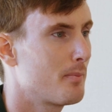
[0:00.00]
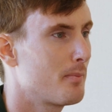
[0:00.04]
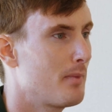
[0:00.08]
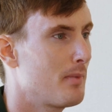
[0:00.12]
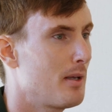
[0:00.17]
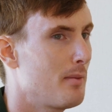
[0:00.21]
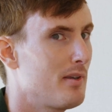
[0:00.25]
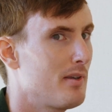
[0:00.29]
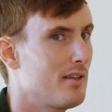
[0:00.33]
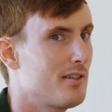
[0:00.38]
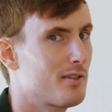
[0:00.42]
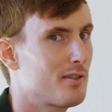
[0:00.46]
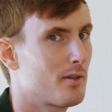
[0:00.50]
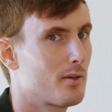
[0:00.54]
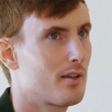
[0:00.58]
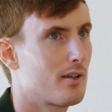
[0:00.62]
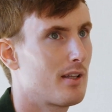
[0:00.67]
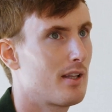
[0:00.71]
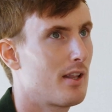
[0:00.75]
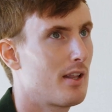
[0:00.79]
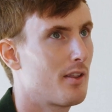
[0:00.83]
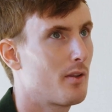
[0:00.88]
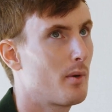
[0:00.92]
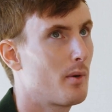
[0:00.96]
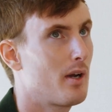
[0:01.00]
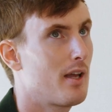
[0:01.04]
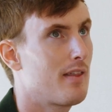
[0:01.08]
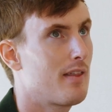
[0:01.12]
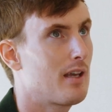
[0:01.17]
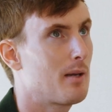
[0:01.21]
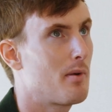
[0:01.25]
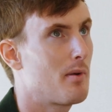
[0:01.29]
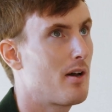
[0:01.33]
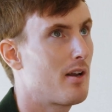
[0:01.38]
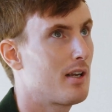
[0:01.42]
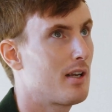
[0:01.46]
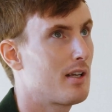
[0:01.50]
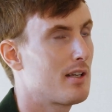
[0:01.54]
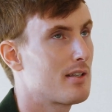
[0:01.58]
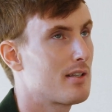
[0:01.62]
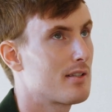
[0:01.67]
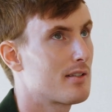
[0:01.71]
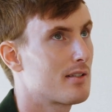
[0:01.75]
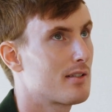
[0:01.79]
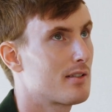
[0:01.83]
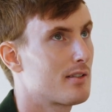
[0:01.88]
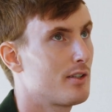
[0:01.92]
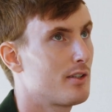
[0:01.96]
maybe. So the way I think about it
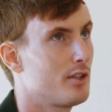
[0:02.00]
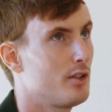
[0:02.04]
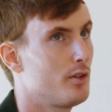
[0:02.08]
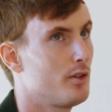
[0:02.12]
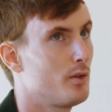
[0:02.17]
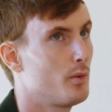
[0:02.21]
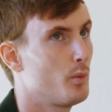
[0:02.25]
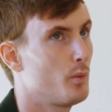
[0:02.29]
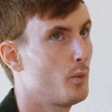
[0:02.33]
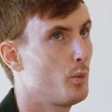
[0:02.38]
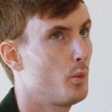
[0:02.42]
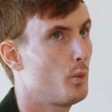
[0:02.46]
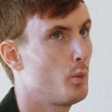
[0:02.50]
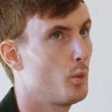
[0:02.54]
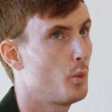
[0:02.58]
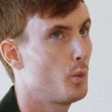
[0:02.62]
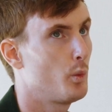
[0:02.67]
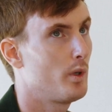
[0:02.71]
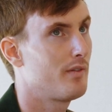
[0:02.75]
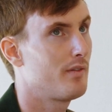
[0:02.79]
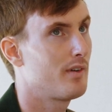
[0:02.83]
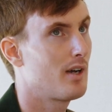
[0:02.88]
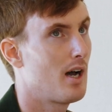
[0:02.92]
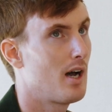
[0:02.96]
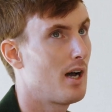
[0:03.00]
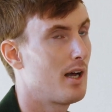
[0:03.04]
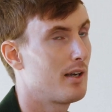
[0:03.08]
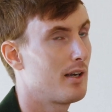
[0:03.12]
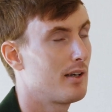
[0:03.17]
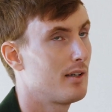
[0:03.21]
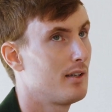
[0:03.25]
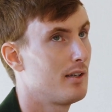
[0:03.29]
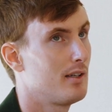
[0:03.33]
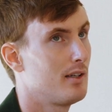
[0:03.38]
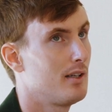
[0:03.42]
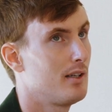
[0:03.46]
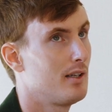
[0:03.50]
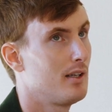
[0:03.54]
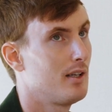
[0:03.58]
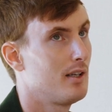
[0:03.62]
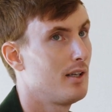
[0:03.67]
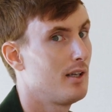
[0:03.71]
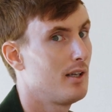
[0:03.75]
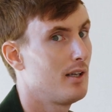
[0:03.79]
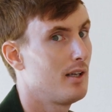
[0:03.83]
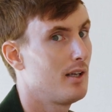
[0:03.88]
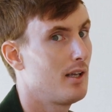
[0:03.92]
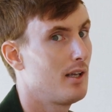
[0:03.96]
is we've got
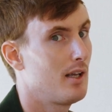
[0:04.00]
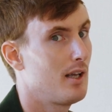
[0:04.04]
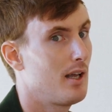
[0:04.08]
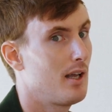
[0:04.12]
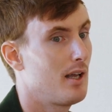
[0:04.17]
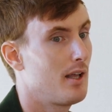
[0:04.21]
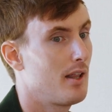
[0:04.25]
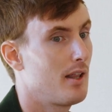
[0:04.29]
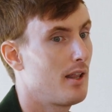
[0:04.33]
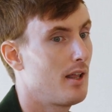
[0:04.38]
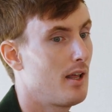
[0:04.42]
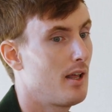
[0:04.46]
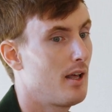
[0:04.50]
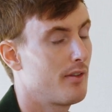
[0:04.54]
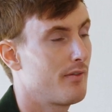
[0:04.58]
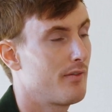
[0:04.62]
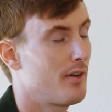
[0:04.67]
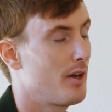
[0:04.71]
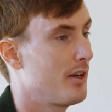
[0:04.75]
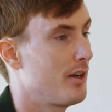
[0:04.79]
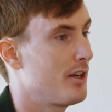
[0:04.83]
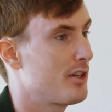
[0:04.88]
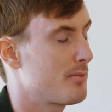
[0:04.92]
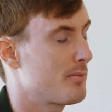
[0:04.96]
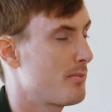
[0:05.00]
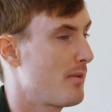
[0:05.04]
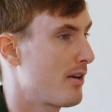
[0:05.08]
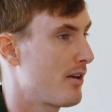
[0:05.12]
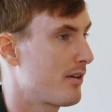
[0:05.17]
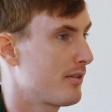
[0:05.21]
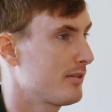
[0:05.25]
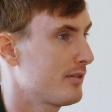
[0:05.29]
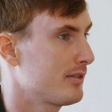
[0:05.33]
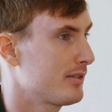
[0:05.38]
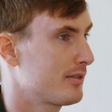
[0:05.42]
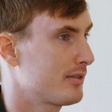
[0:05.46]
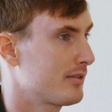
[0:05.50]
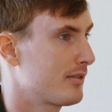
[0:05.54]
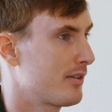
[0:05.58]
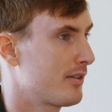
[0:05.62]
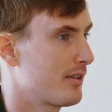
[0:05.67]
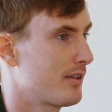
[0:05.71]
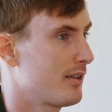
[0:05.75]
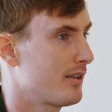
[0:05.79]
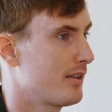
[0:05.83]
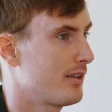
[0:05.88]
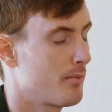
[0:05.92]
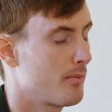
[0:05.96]
the foundation models, or
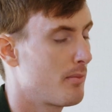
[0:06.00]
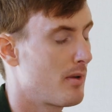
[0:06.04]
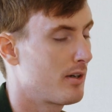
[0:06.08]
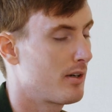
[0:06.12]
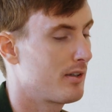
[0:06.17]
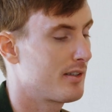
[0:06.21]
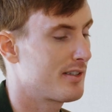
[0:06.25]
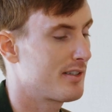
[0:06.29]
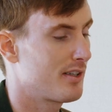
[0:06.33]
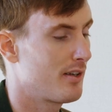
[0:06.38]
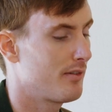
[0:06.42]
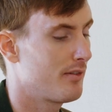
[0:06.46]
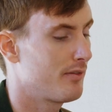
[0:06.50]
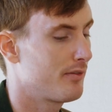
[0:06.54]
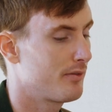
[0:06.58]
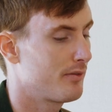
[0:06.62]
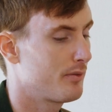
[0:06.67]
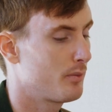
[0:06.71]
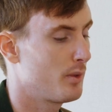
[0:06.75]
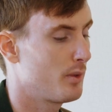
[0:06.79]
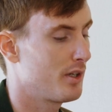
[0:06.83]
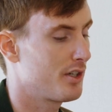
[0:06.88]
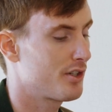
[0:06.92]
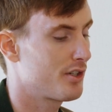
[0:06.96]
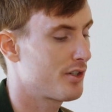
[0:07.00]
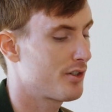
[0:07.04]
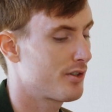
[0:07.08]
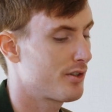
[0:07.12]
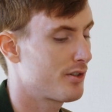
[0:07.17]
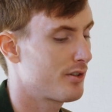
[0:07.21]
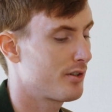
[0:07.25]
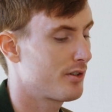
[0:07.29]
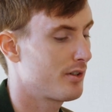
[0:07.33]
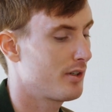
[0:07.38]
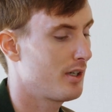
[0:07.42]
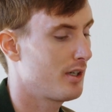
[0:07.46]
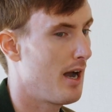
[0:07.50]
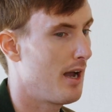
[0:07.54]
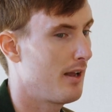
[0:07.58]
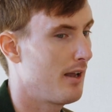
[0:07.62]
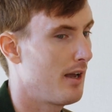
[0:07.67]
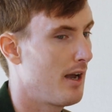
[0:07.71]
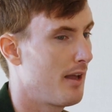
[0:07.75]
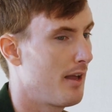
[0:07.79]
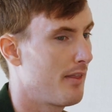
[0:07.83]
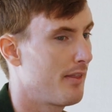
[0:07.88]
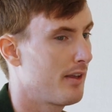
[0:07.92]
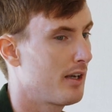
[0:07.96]
the model itself, which
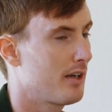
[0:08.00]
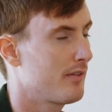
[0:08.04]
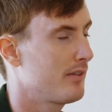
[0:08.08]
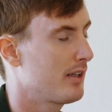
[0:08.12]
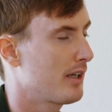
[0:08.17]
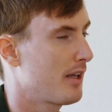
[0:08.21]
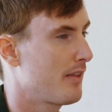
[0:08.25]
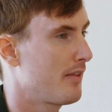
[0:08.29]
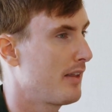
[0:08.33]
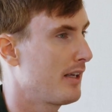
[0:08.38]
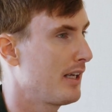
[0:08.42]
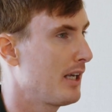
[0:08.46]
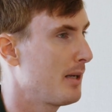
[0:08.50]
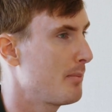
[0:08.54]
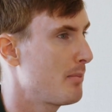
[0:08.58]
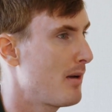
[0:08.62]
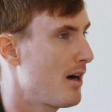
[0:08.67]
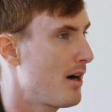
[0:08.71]
I think of like a thinking